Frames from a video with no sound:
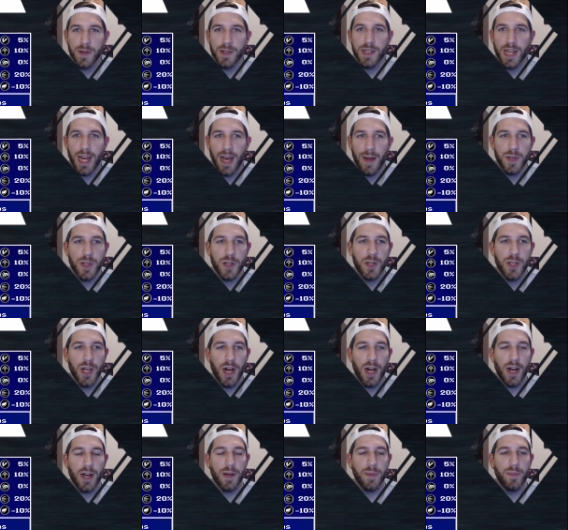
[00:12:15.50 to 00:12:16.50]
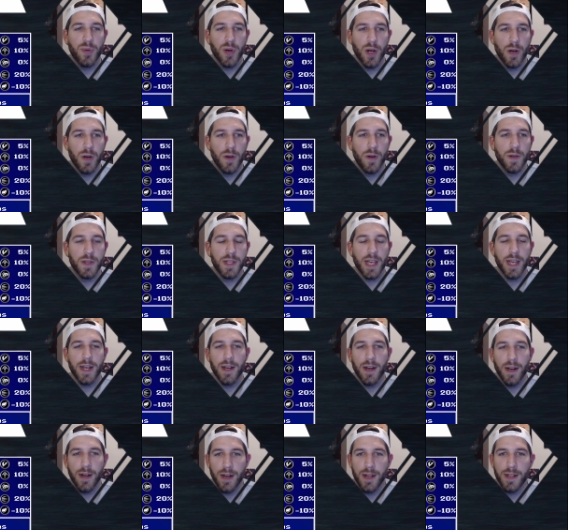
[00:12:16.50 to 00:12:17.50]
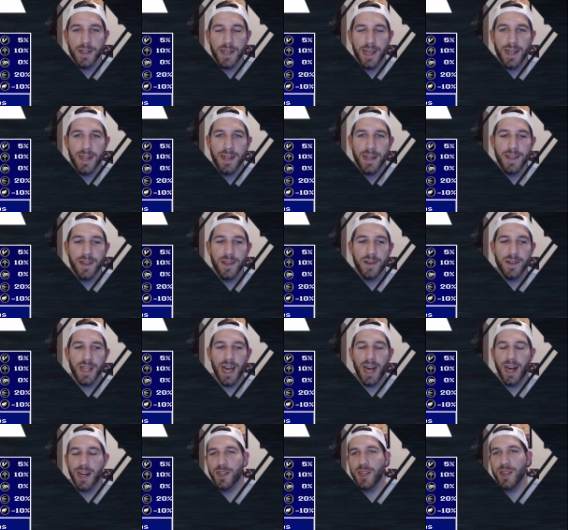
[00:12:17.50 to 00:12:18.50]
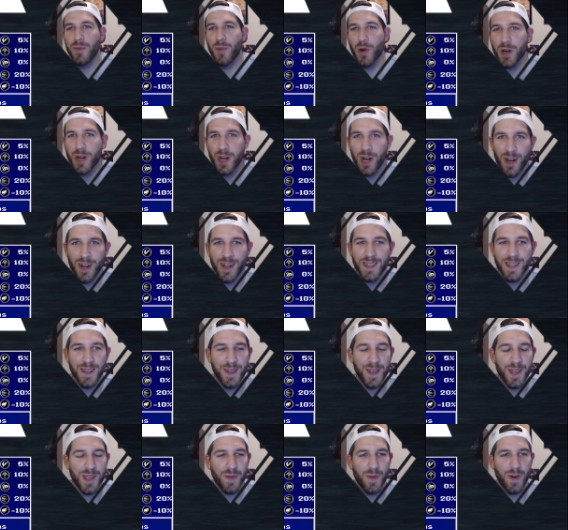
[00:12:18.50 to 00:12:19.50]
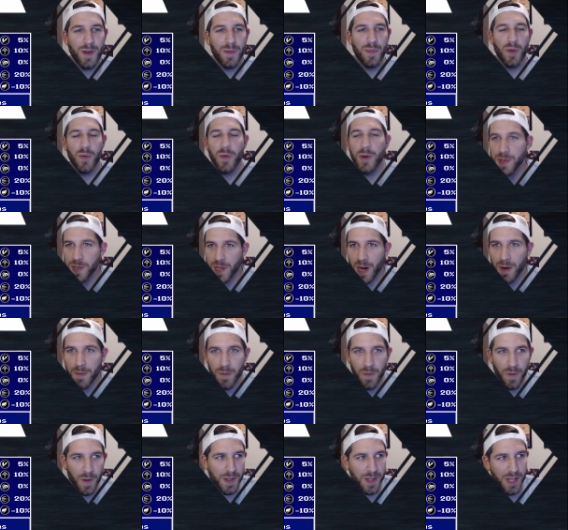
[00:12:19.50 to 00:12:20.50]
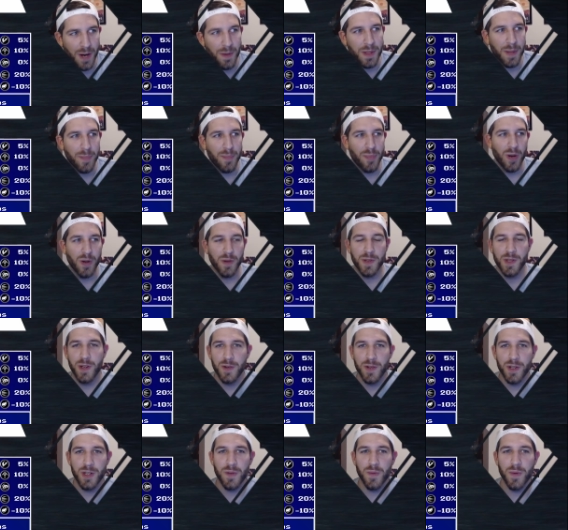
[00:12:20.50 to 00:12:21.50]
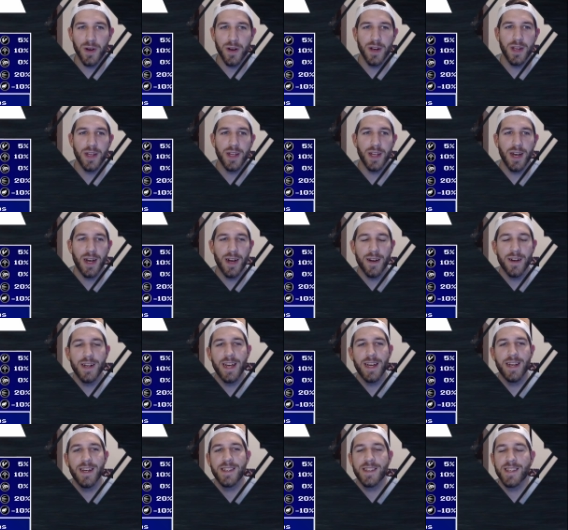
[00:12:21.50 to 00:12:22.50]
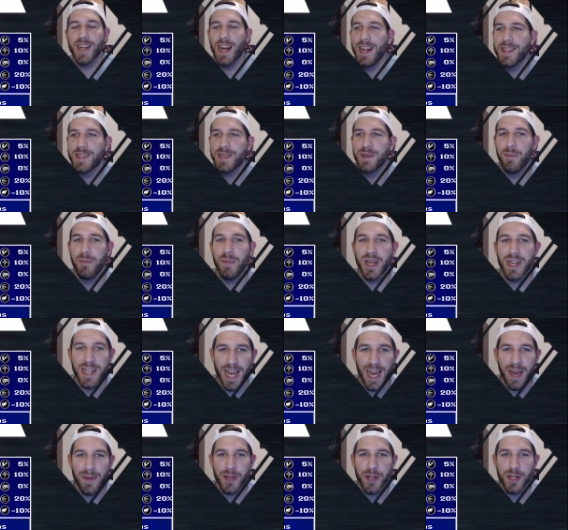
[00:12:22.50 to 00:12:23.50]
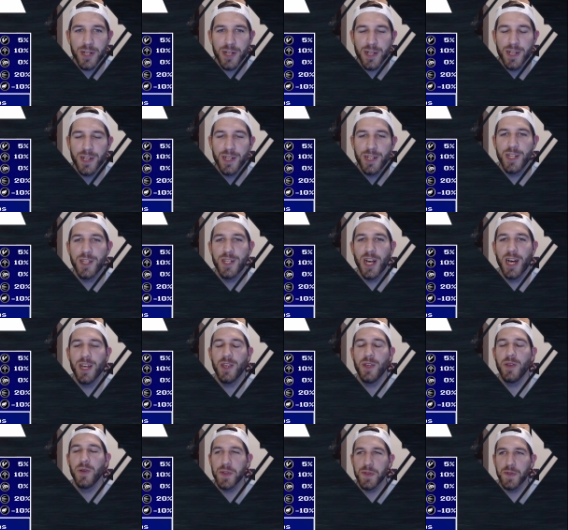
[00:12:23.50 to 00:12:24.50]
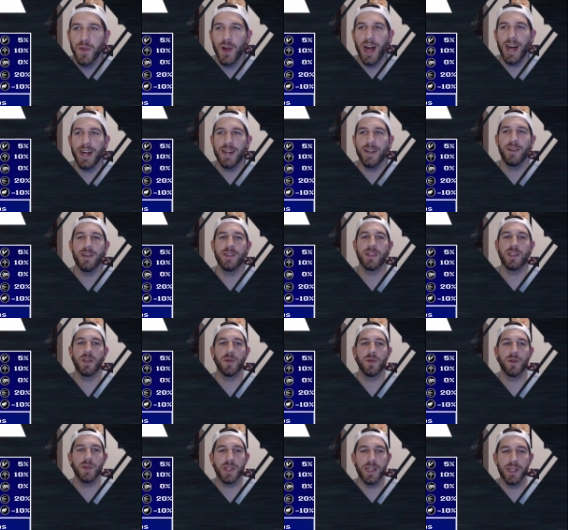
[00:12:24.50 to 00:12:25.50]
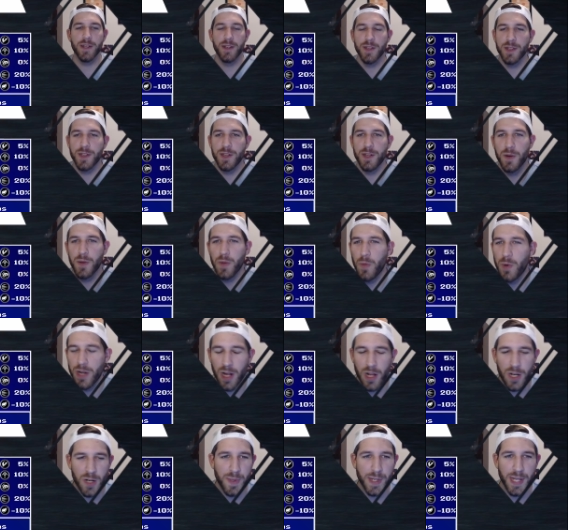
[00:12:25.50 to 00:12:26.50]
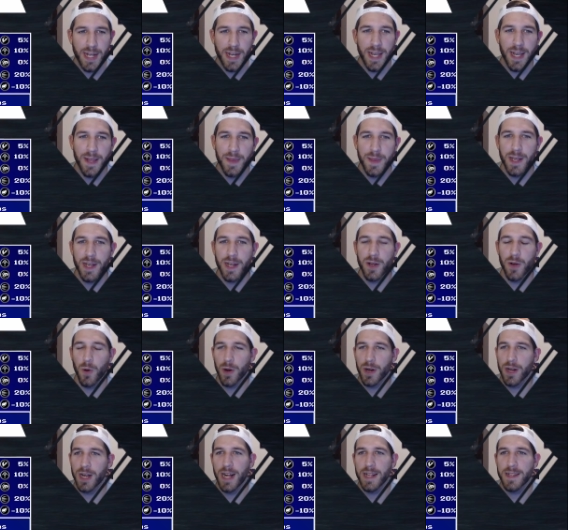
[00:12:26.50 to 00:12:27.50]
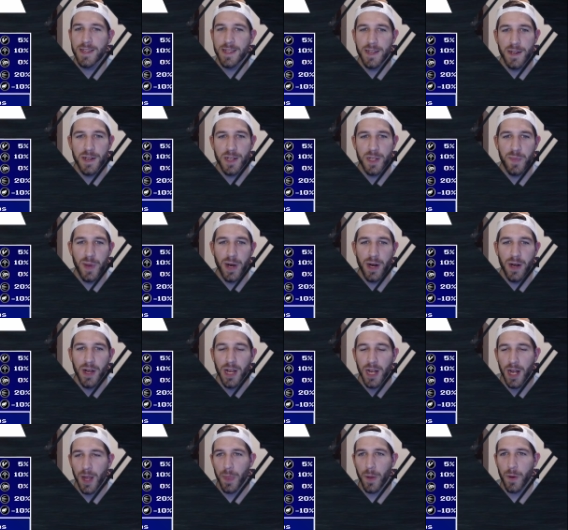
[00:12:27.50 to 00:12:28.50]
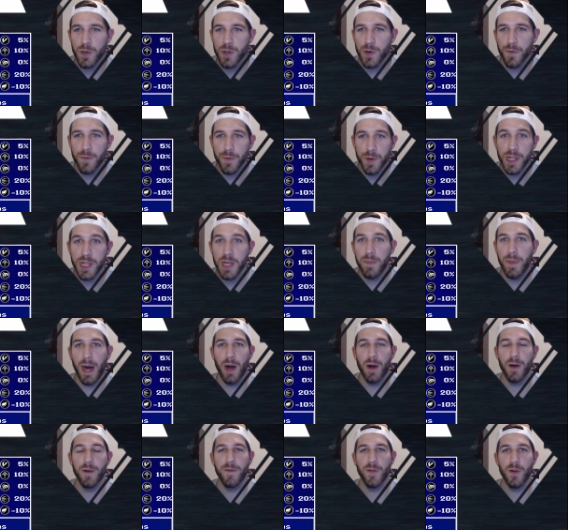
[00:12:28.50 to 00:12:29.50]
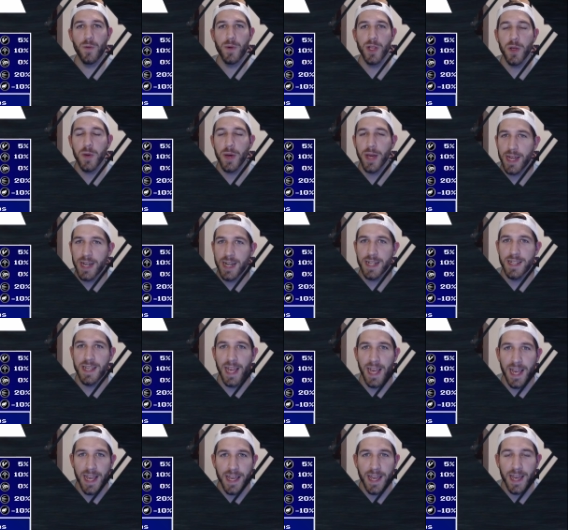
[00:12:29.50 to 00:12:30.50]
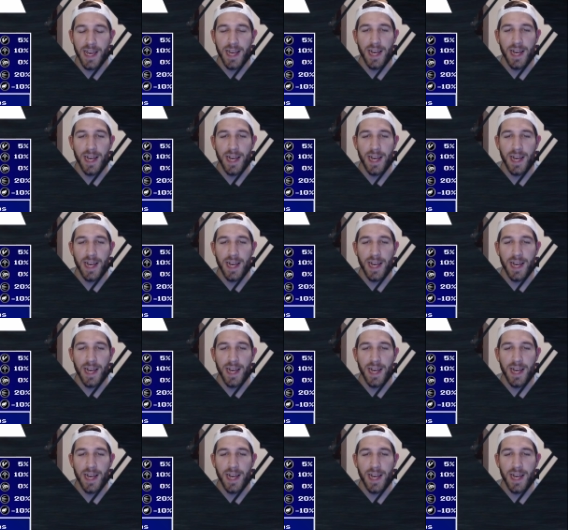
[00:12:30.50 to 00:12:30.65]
it's time to talk pros and cons, and there's actually more cons on this one, but we'll start with the pros, don't you worry. Aranea's got some big damage. She's got useful add-ons to her skills, the 100% hit, the ignore guts, the dispel. Those are really powerful. When you hit a tank